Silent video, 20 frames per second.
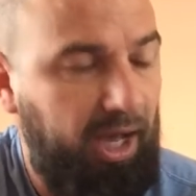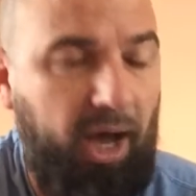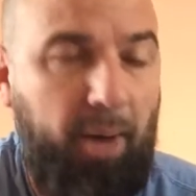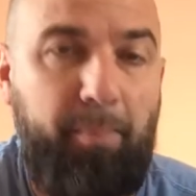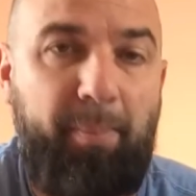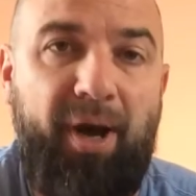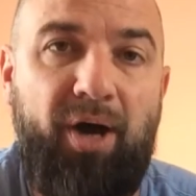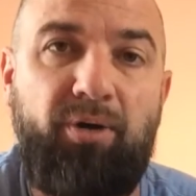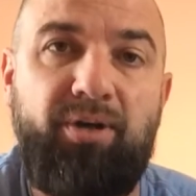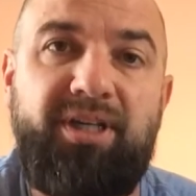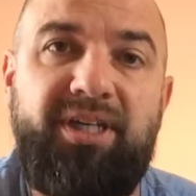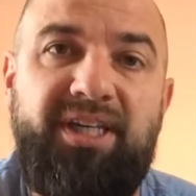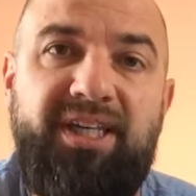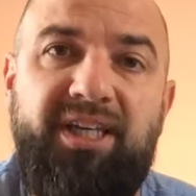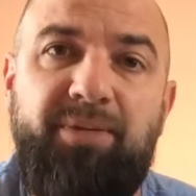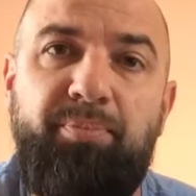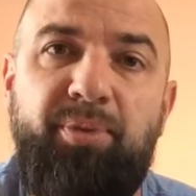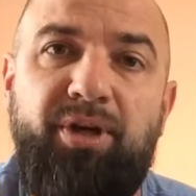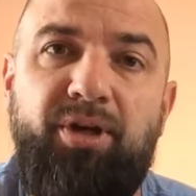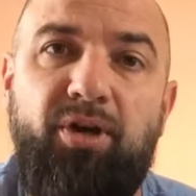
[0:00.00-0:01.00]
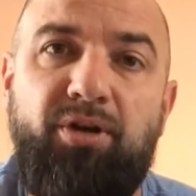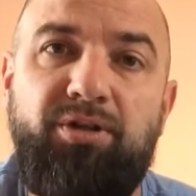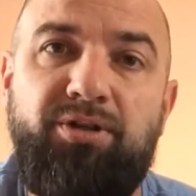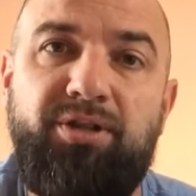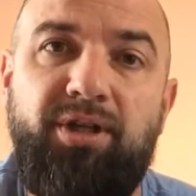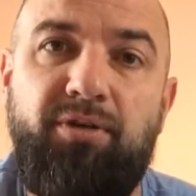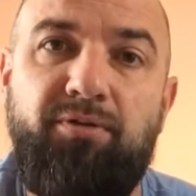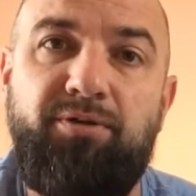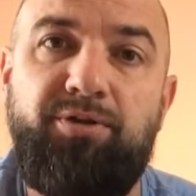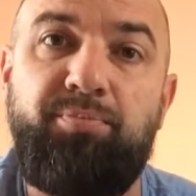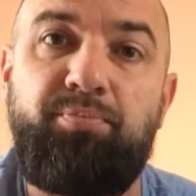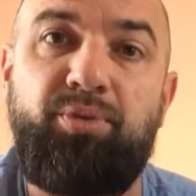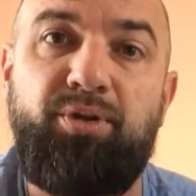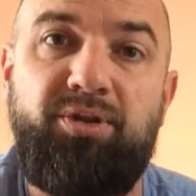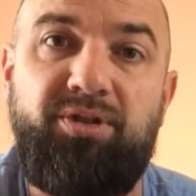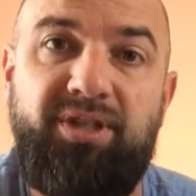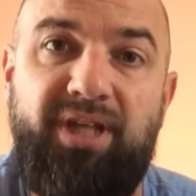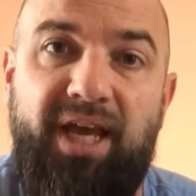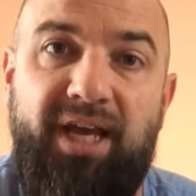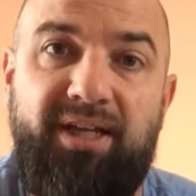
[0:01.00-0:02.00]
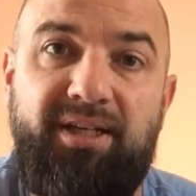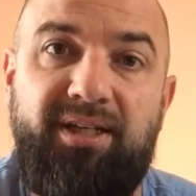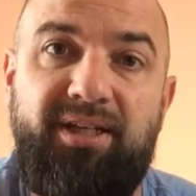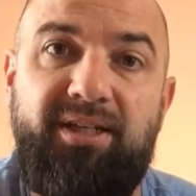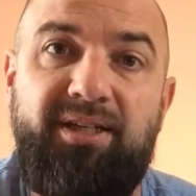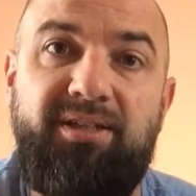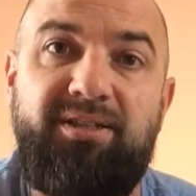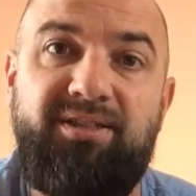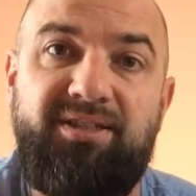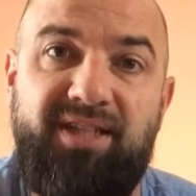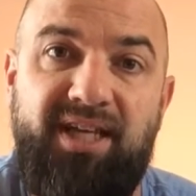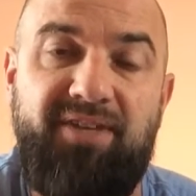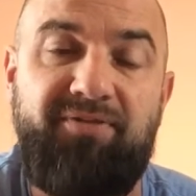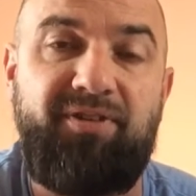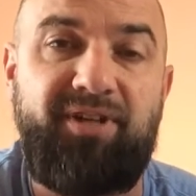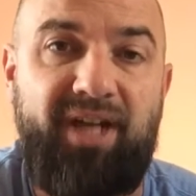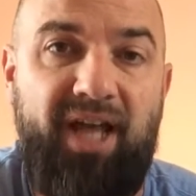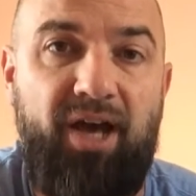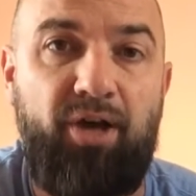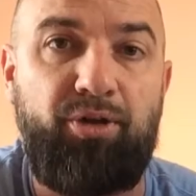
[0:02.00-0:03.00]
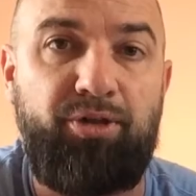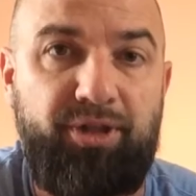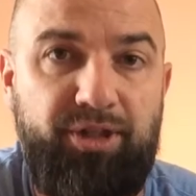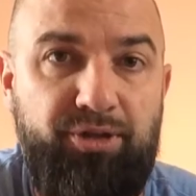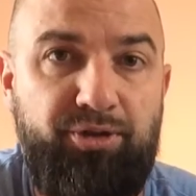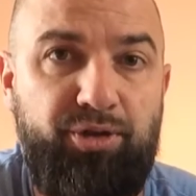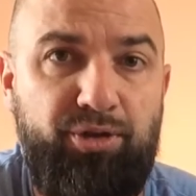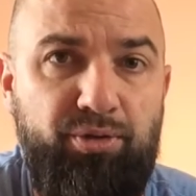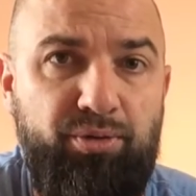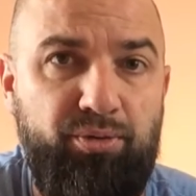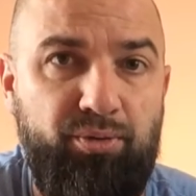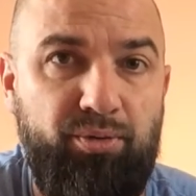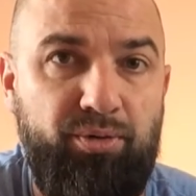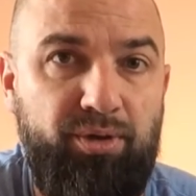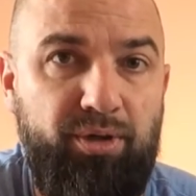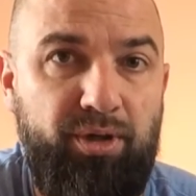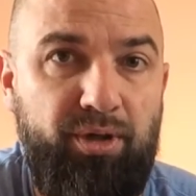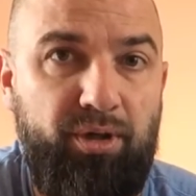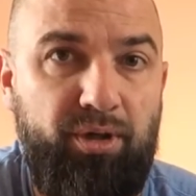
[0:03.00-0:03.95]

about keeping ourselves protected and safe and healthy too.